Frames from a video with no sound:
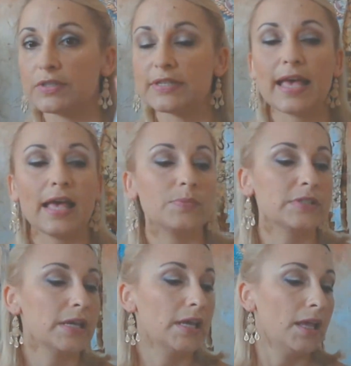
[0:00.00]
tabs,
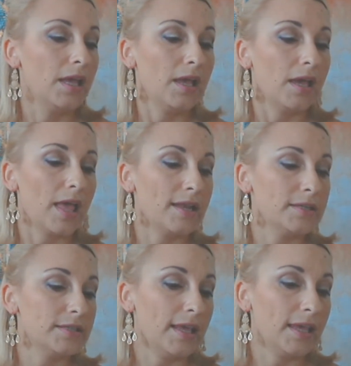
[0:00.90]
and
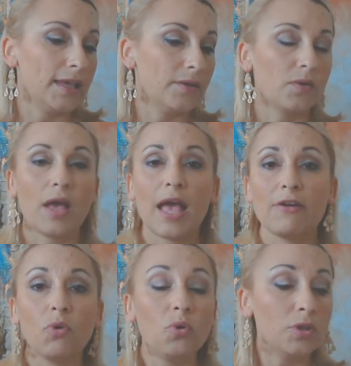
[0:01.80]
they have
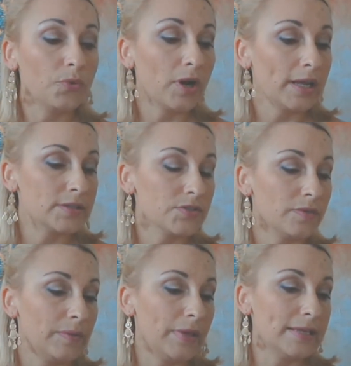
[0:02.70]
all the products. So I
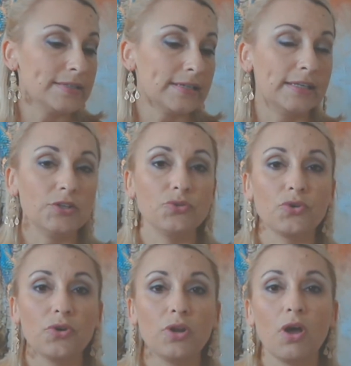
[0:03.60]
mean basically you
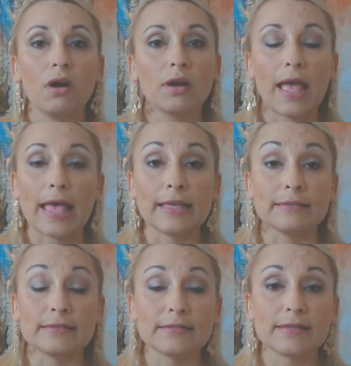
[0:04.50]
go along
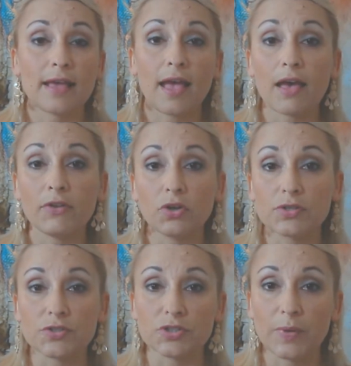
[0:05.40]
and have a look.
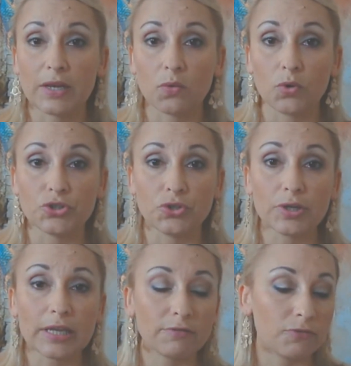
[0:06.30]
So depending on what you're
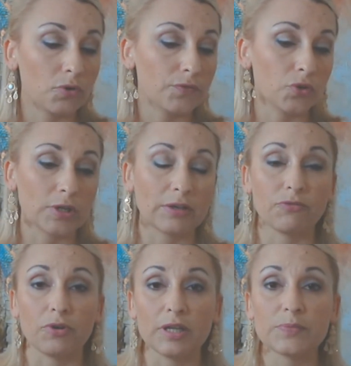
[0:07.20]
looking for, if you're looking
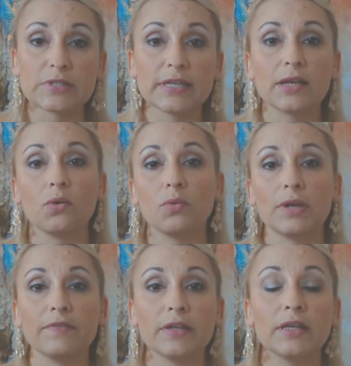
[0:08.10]
for a lipstick or
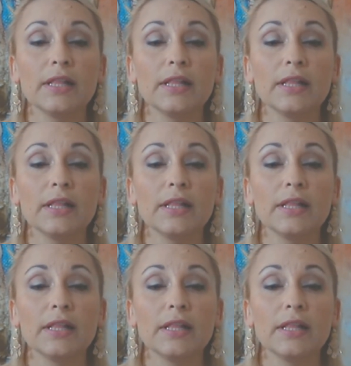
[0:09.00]
whatever,